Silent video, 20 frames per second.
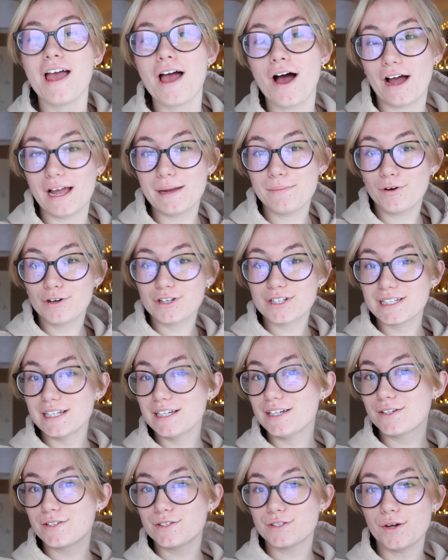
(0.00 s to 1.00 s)
I am
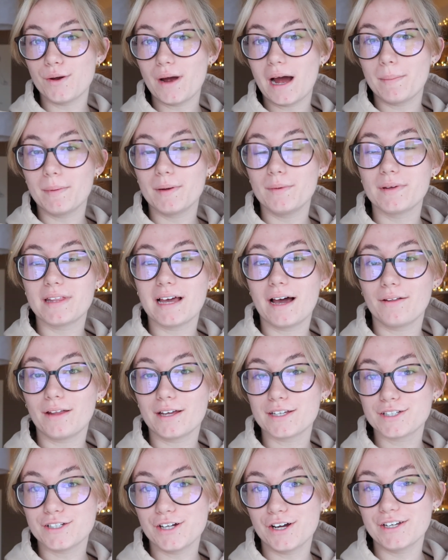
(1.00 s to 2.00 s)
honestly so happy with how
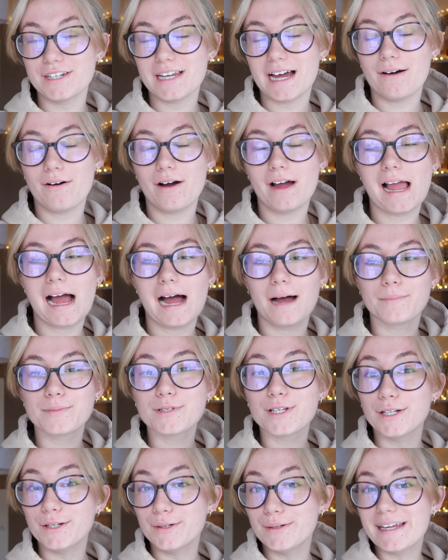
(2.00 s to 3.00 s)
that's turned out. I
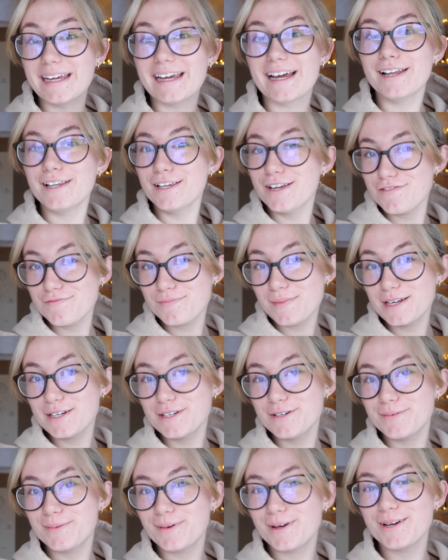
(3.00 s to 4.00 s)
absolutely love my
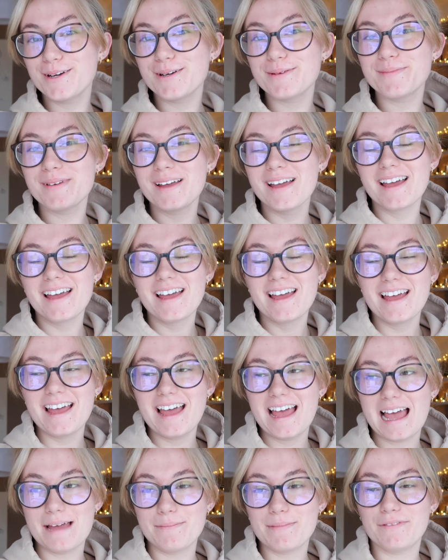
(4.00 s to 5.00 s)
new room.
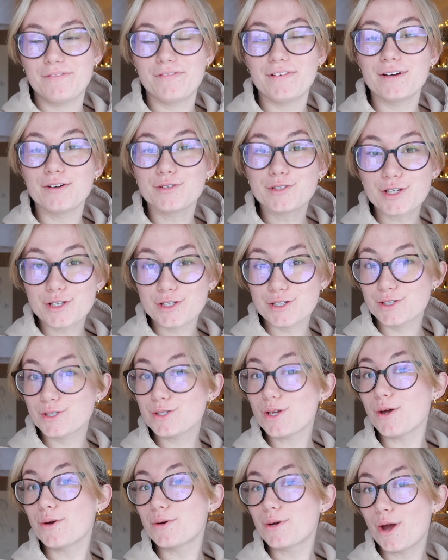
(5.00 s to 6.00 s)
It feels
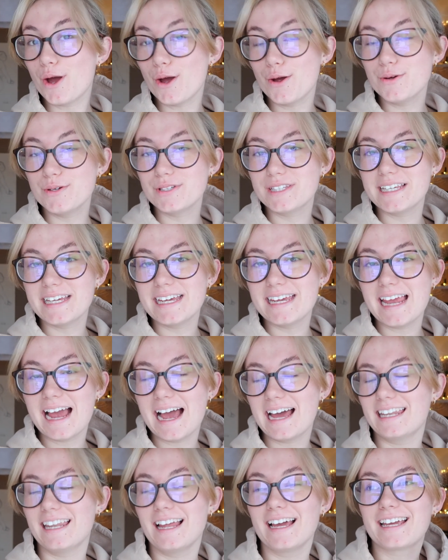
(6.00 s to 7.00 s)
so cozy
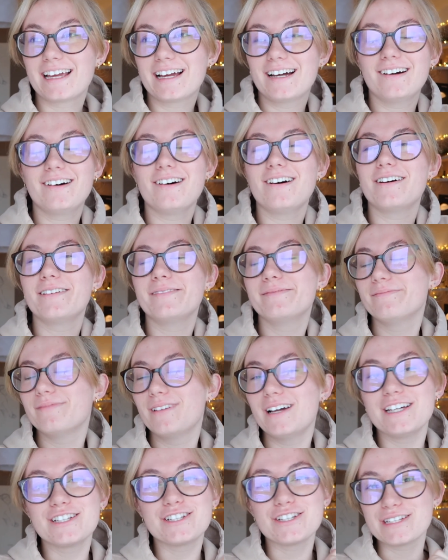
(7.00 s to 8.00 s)
and like, oh,
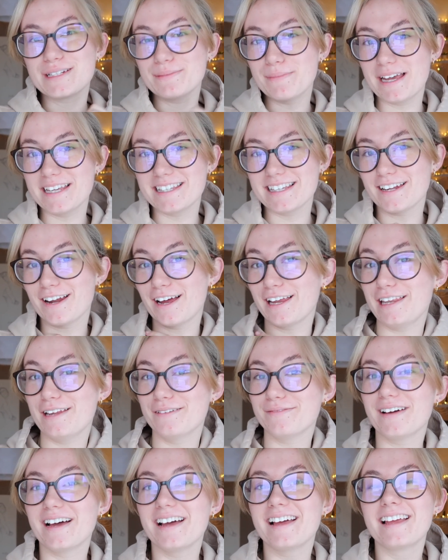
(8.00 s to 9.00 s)
it's just amazing. I
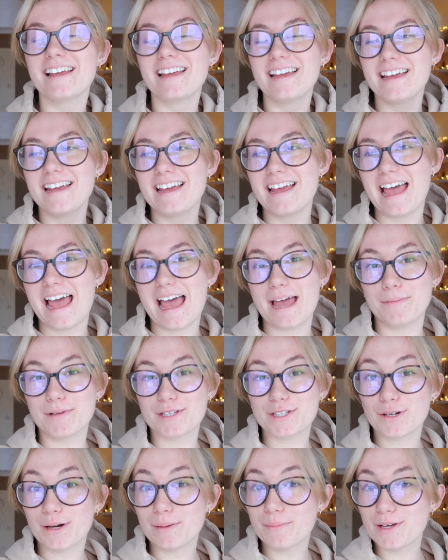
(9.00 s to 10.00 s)
love it.
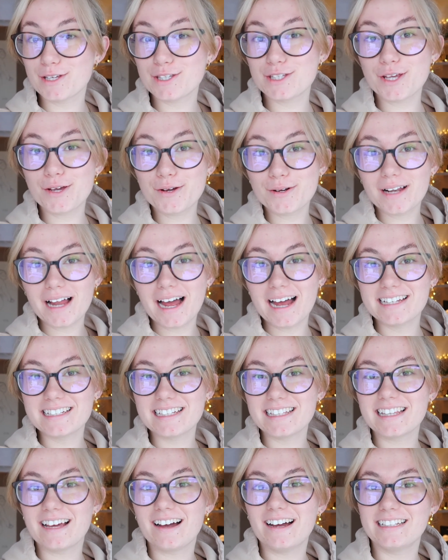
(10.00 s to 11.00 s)
So I'm so
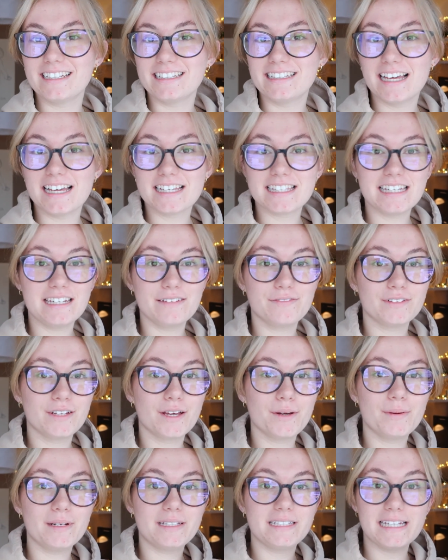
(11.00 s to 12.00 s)
glad that I did this, even
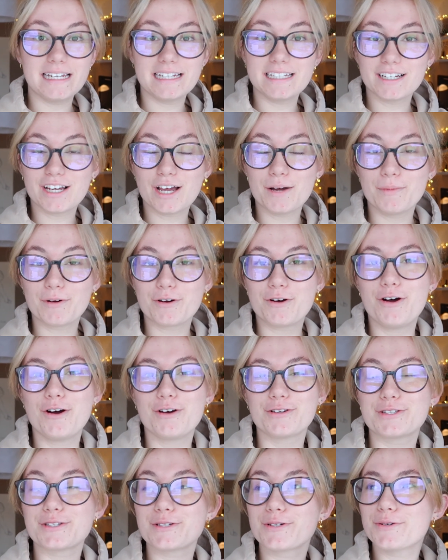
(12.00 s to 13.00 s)
though we did come
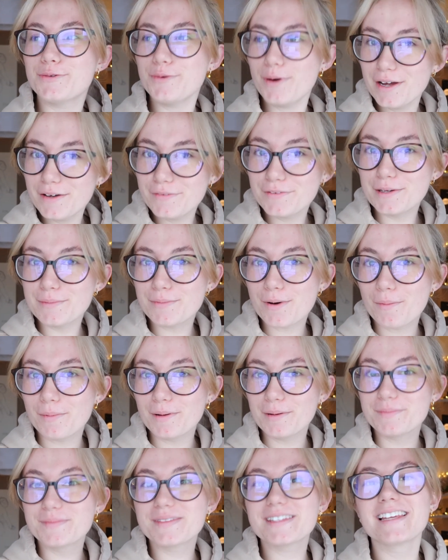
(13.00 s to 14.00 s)
across quite a few
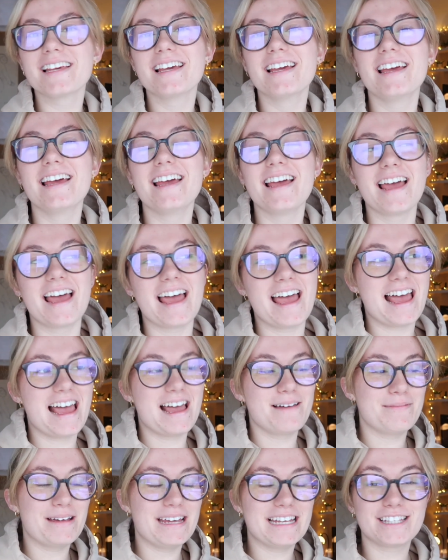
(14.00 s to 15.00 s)
problems.
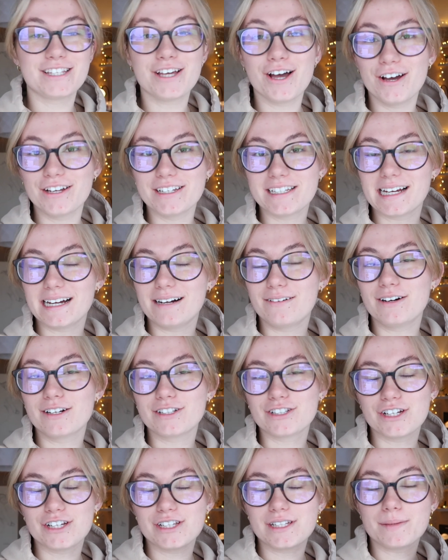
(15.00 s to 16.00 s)
It turned out
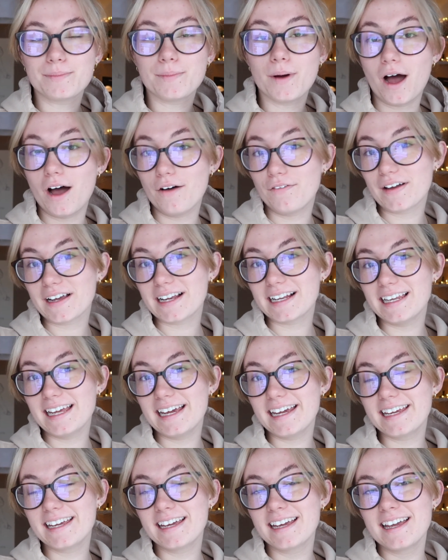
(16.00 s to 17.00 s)
just
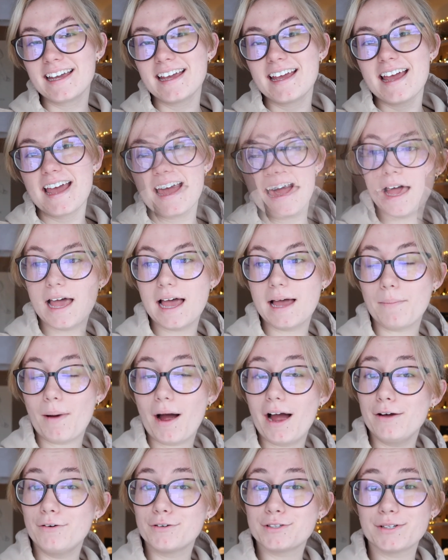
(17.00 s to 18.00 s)
perfectly.
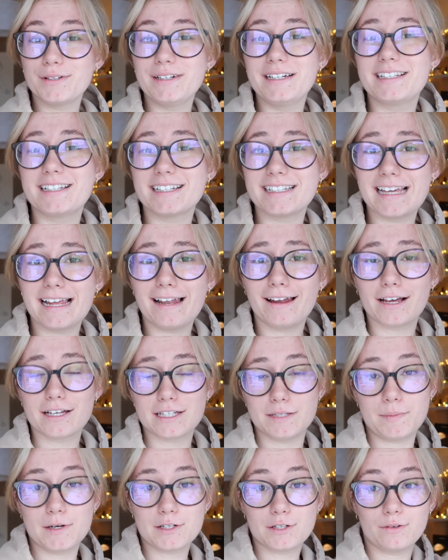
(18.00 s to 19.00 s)
I also need to say like a
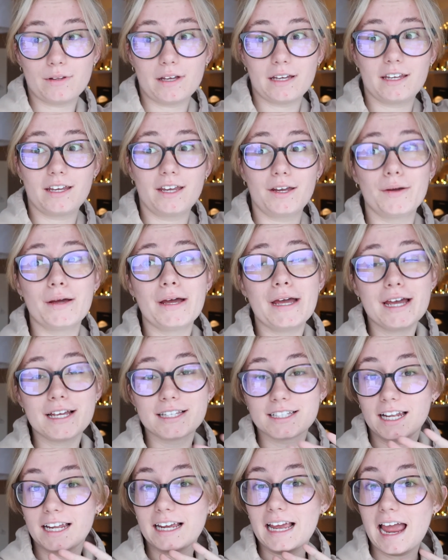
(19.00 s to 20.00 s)
special thank you
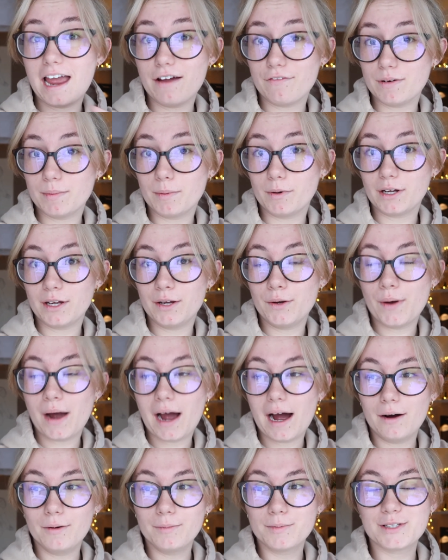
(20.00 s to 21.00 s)
to like everybody who
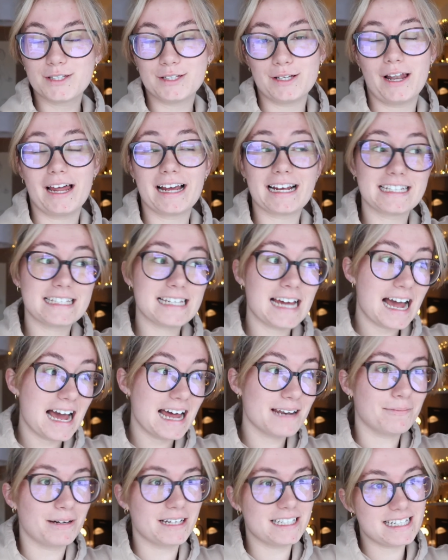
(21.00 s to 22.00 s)
helped. So like
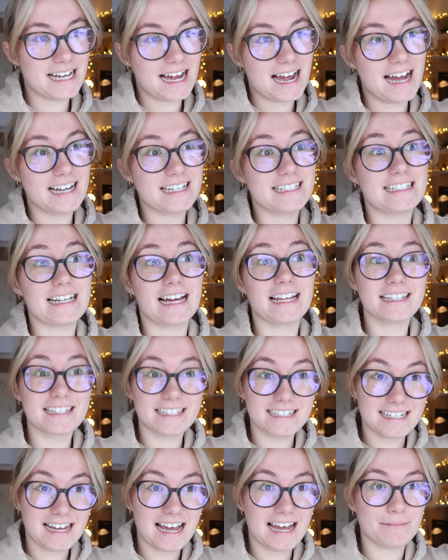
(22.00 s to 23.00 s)
Dan, my dad,
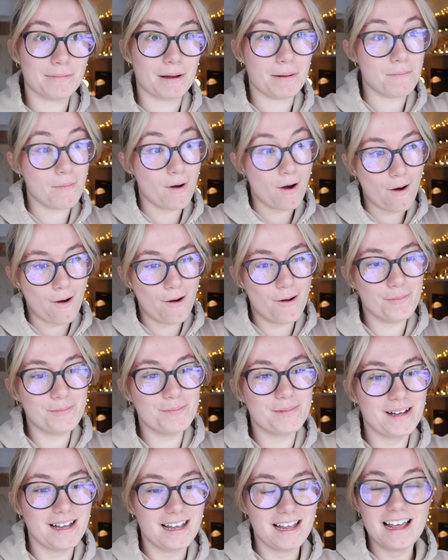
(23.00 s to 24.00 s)
Dan's dad, my
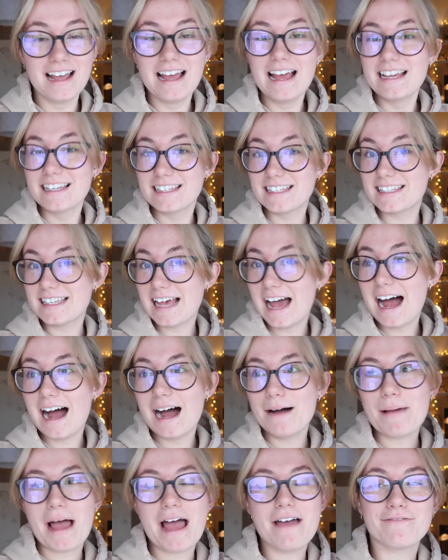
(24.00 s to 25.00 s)
mom,
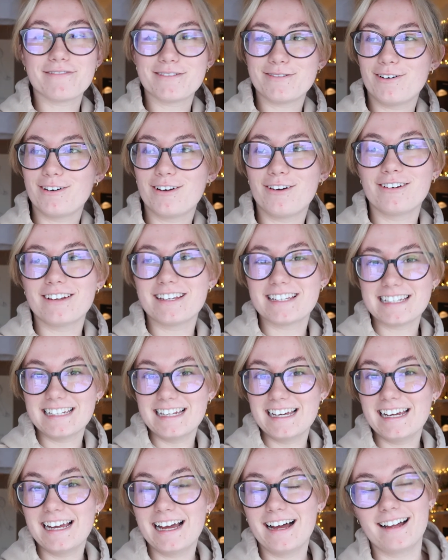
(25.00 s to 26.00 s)
Sam, everyone,
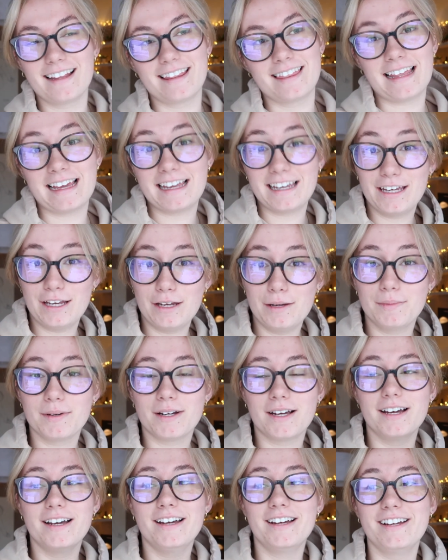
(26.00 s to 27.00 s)
honestly, thank you,
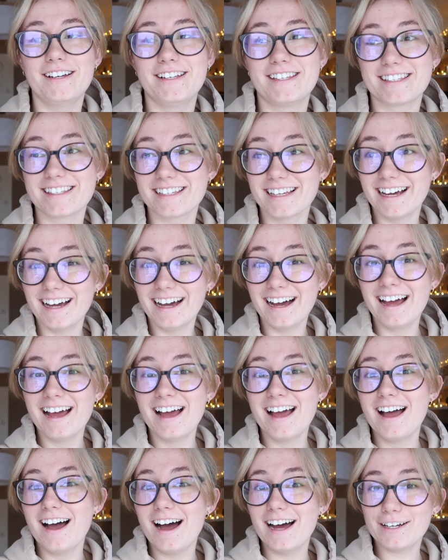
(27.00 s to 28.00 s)
because
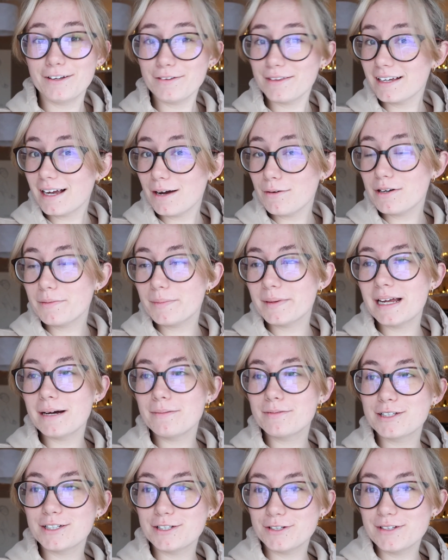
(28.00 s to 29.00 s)
I don't think I would have been
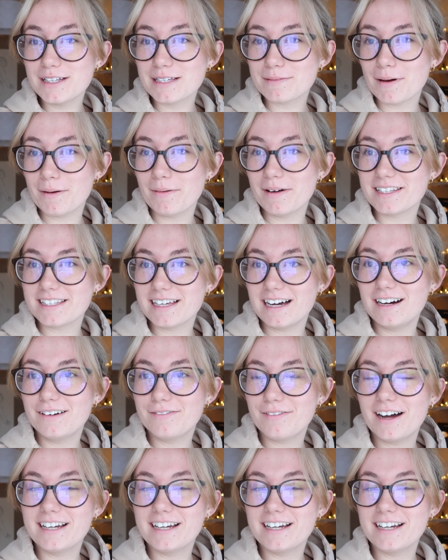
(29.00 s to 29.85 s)
able to do this by myself.